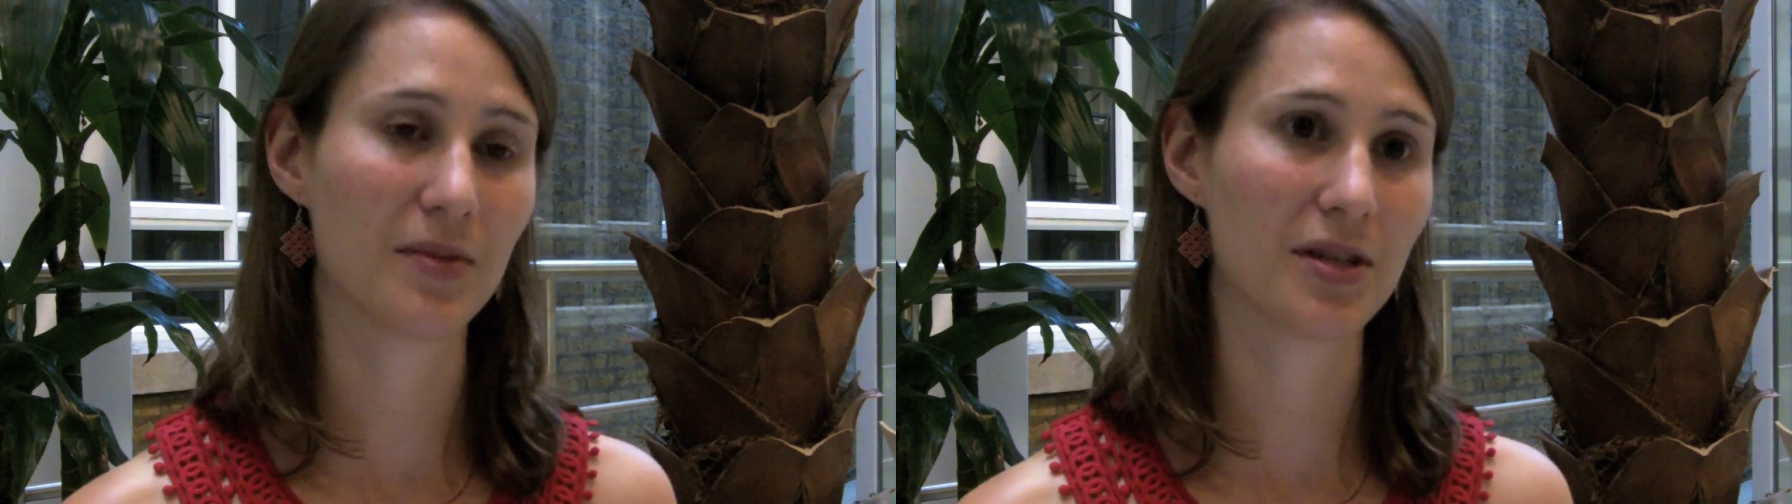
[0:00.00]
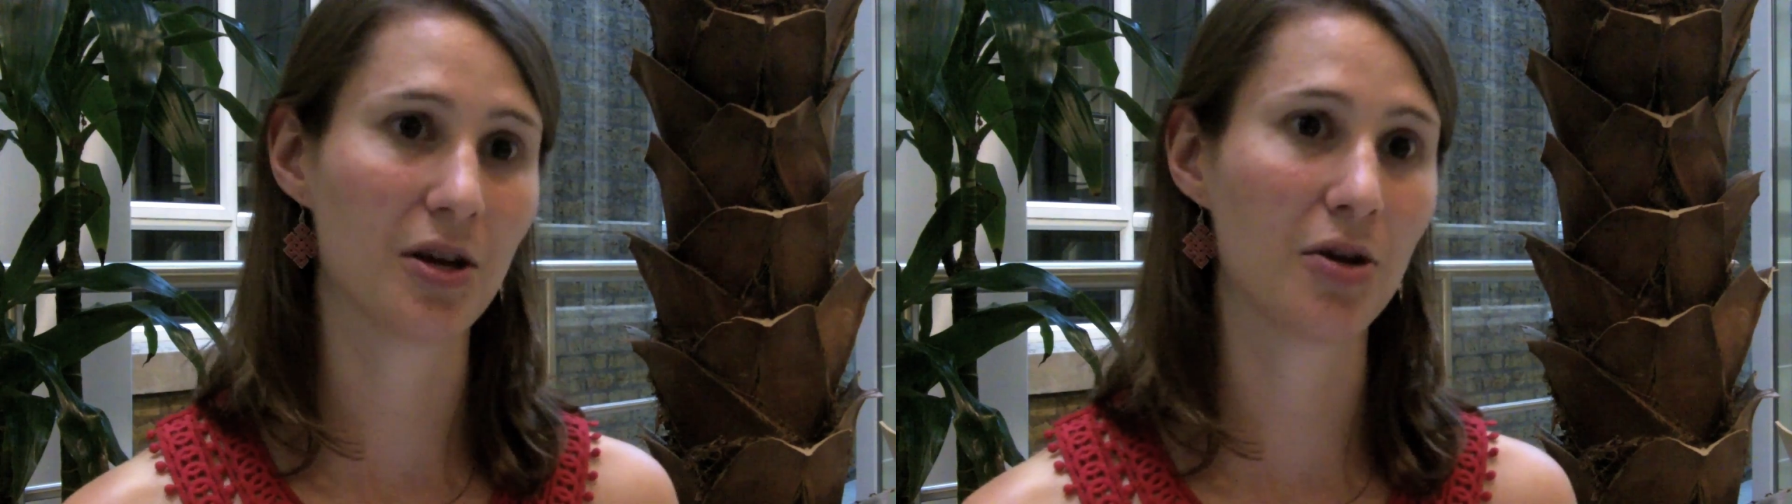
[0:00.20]

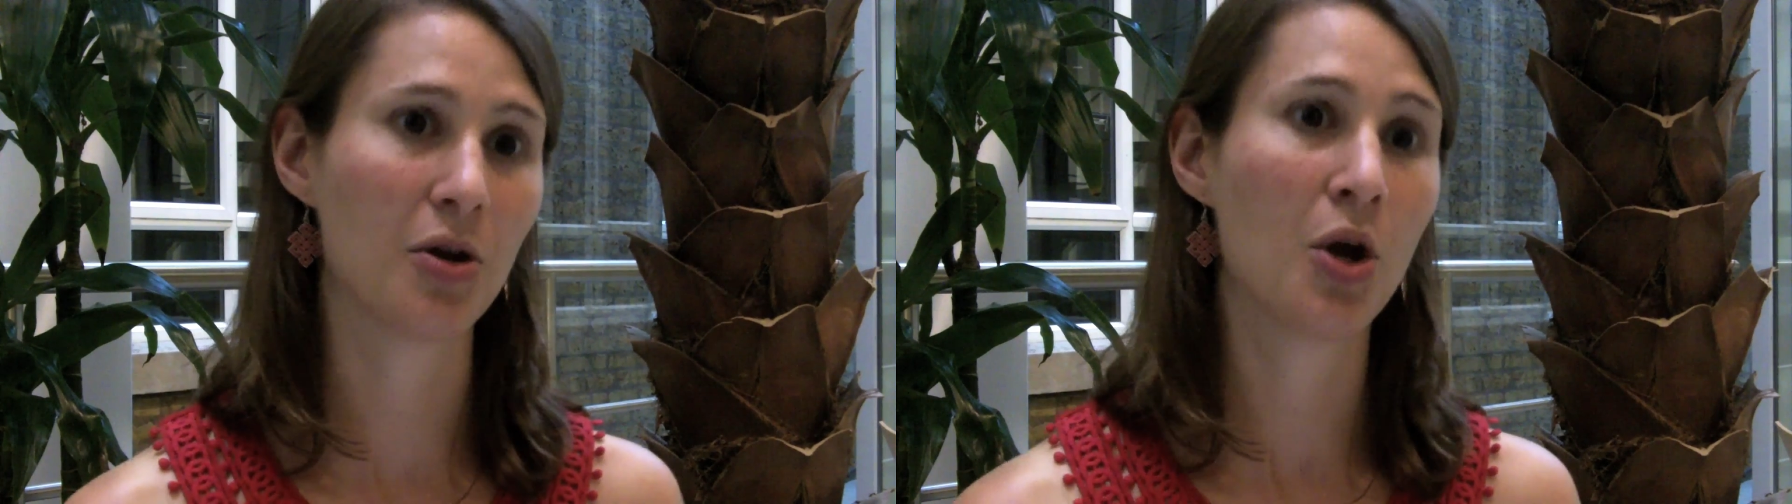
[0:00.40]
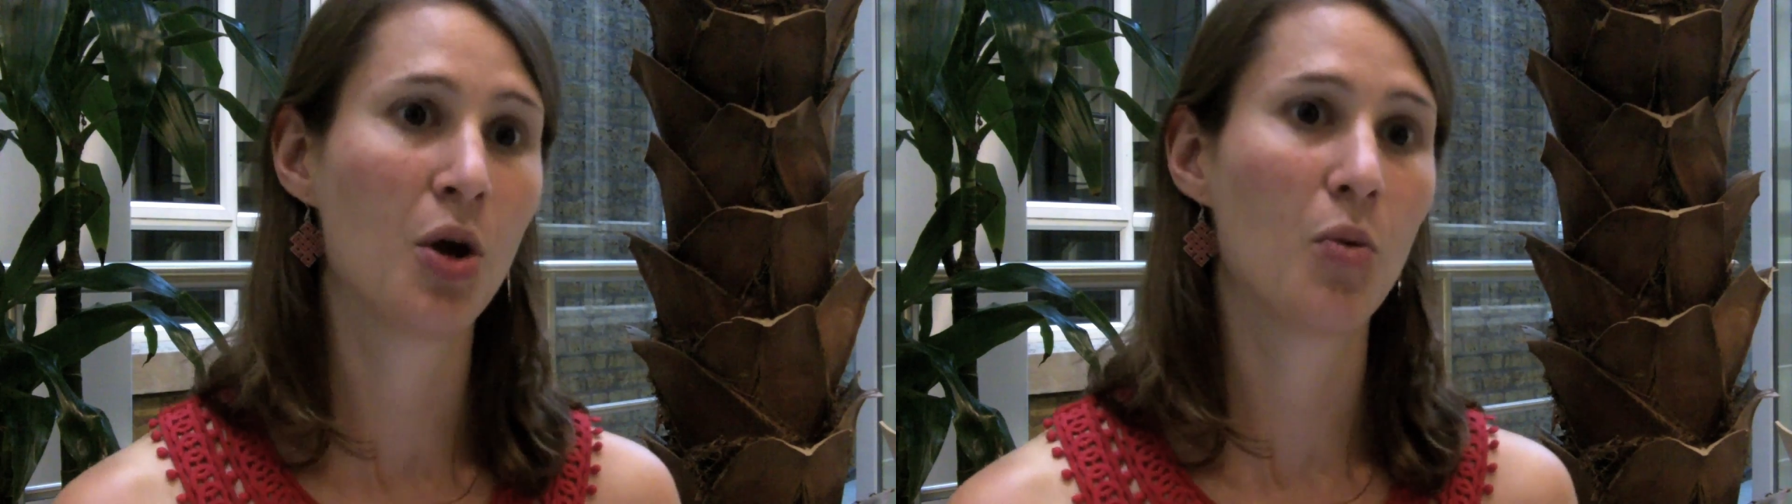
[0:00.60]
So
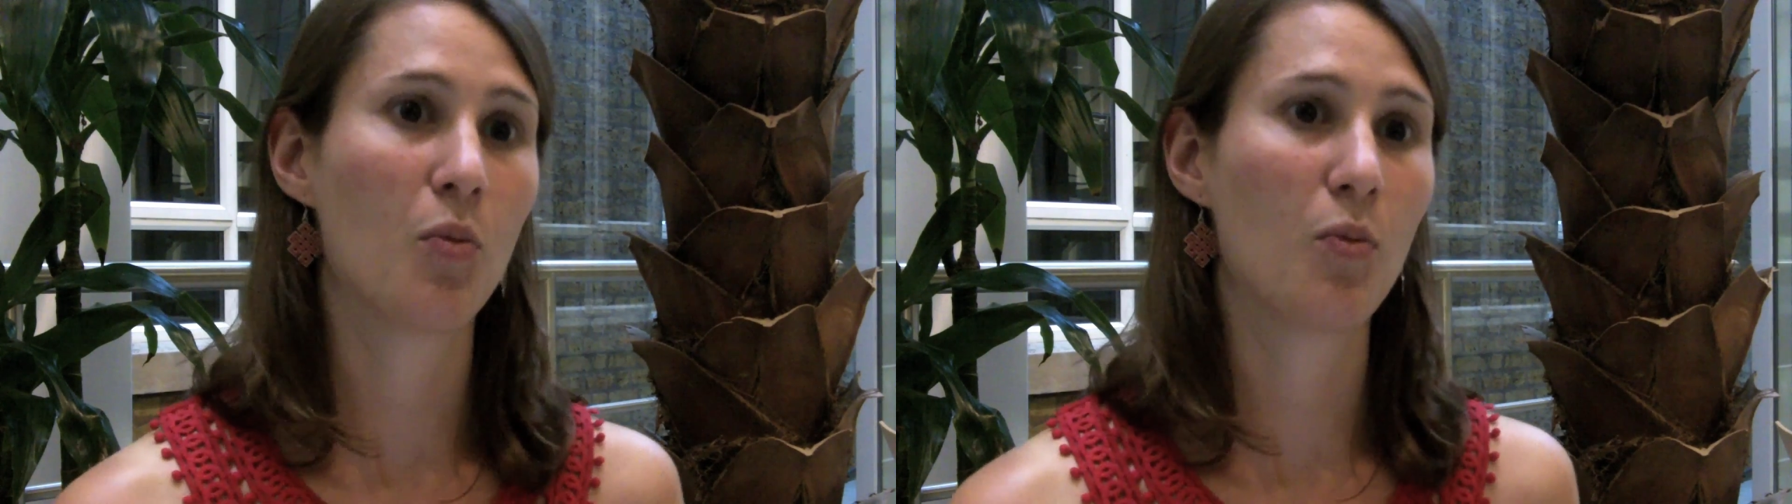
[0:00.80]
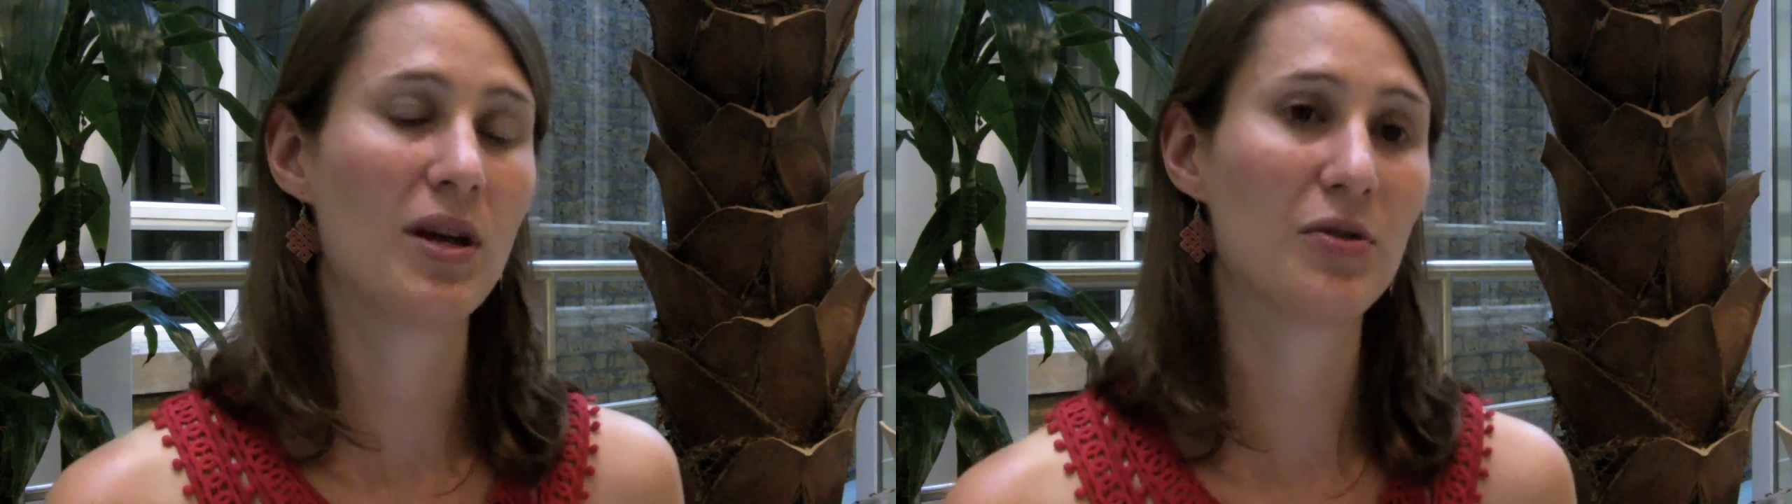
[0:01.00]

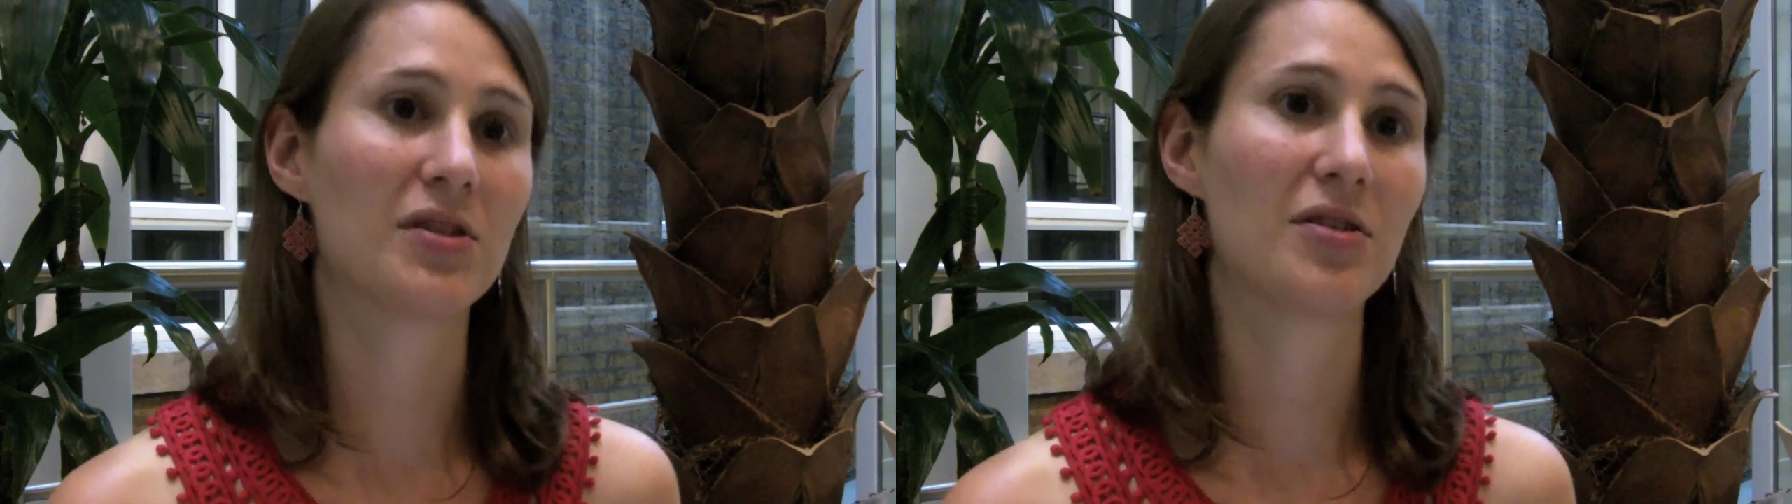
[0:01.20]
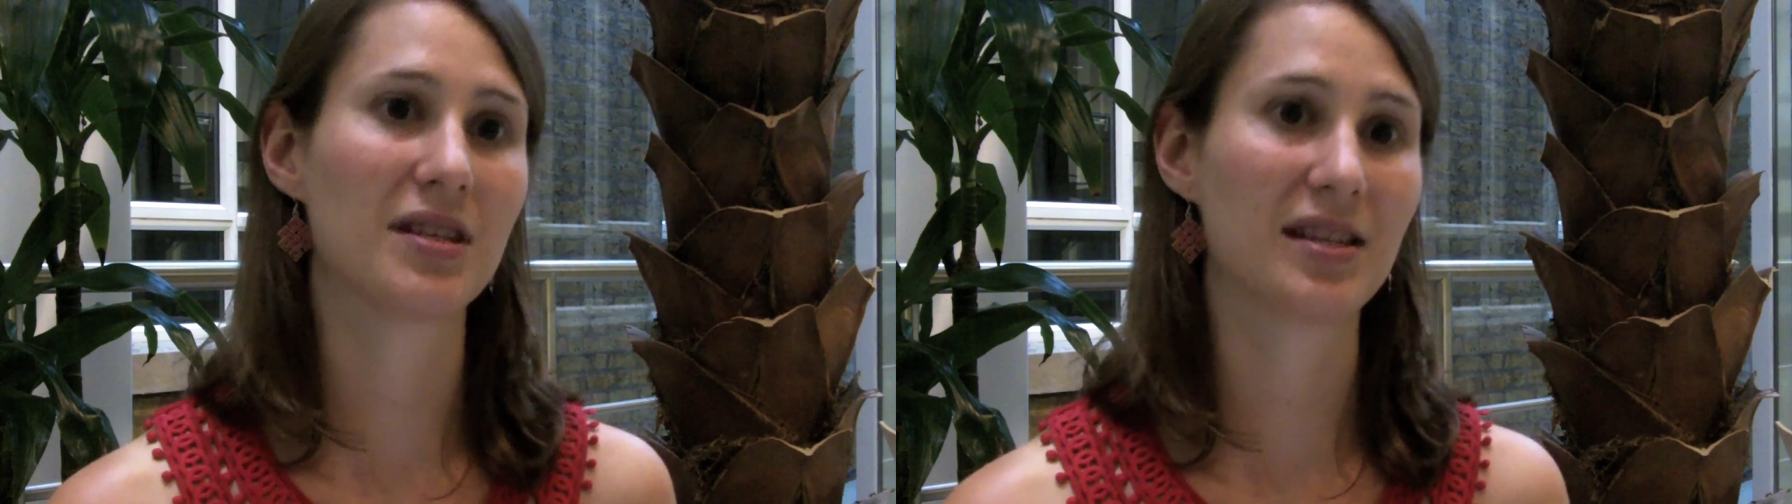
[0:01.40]
we
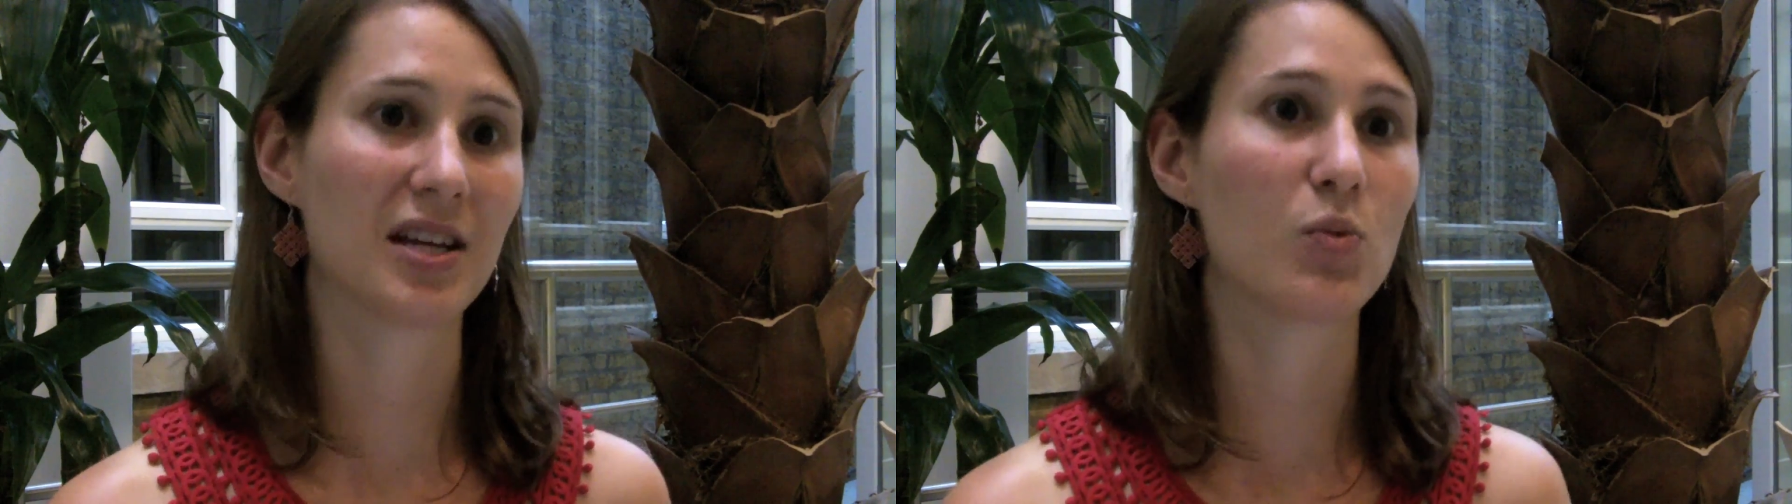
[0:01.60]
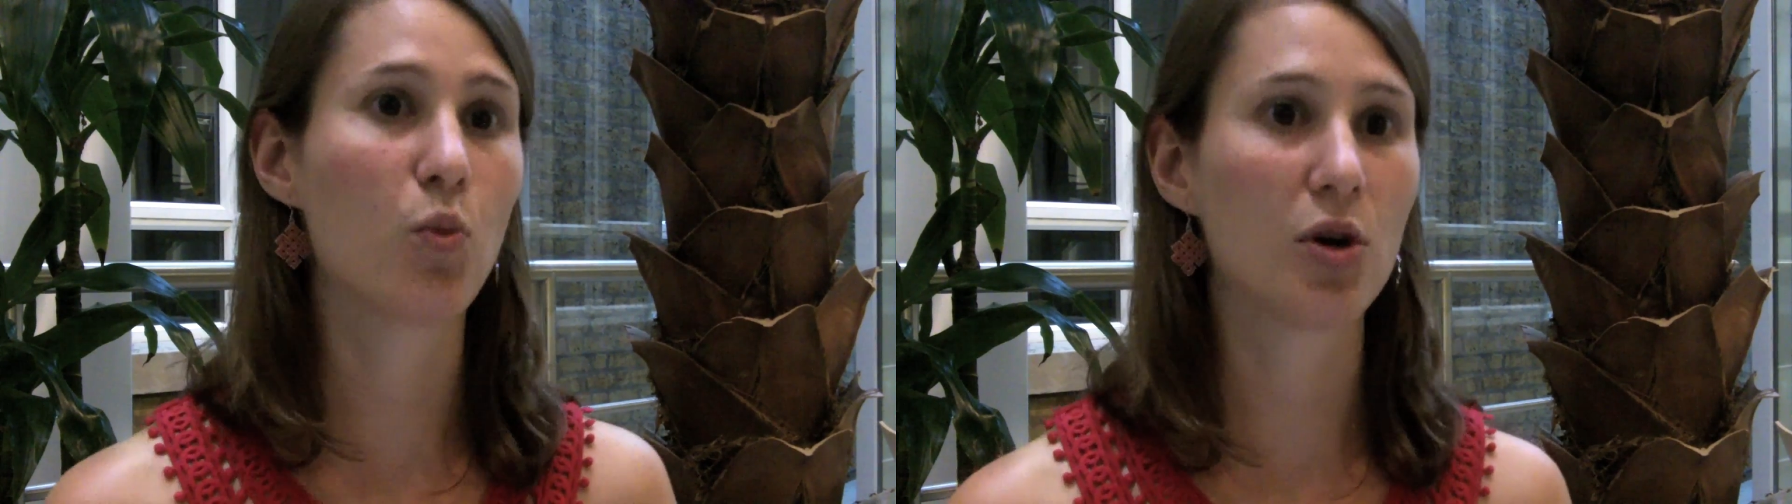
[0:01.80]
also
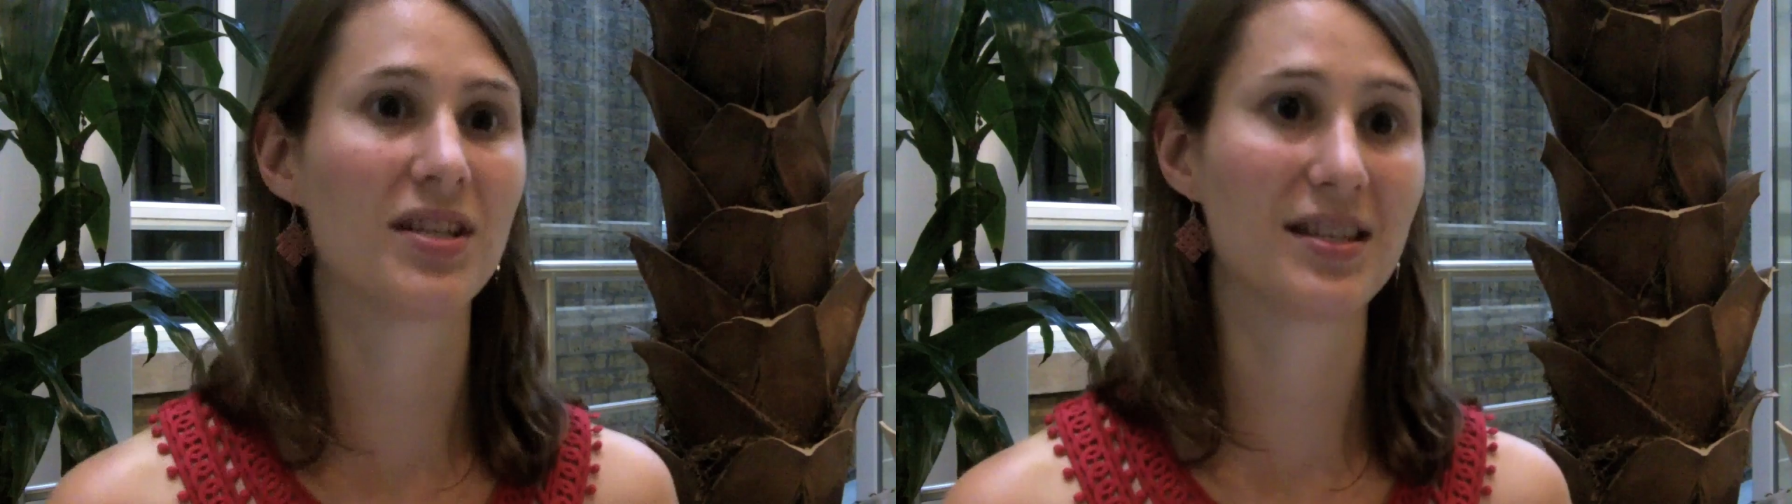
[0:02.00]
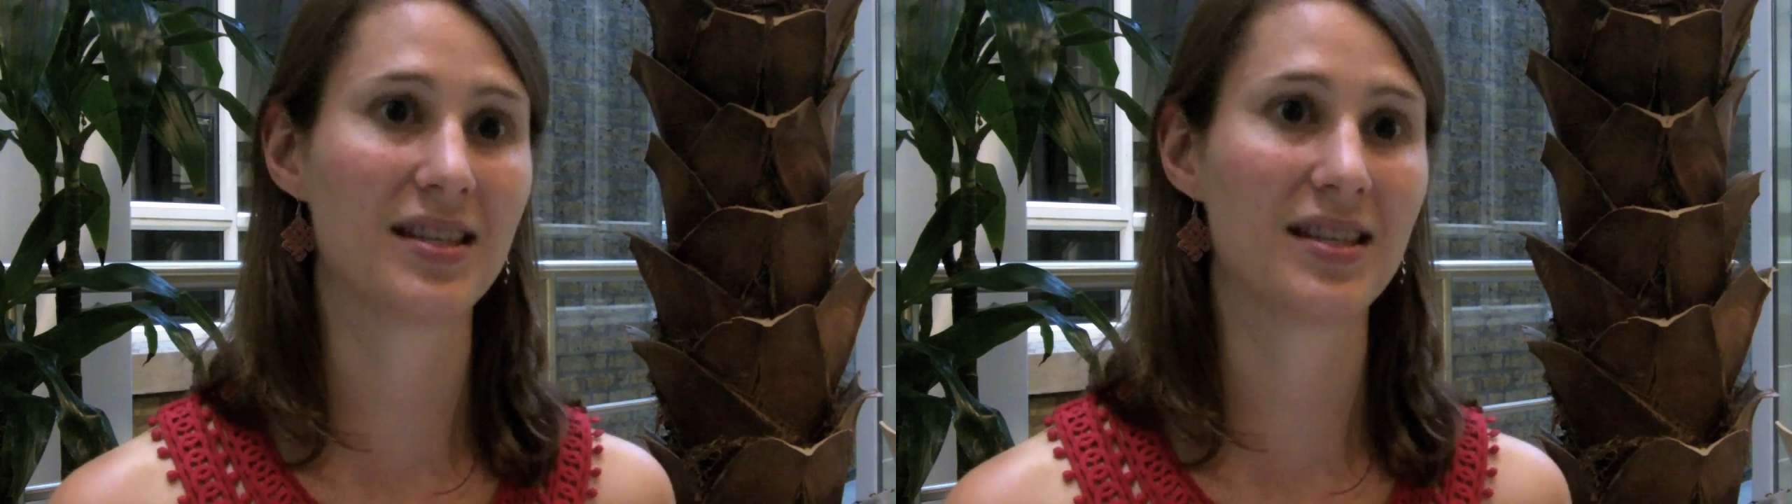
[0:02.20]
discussed what is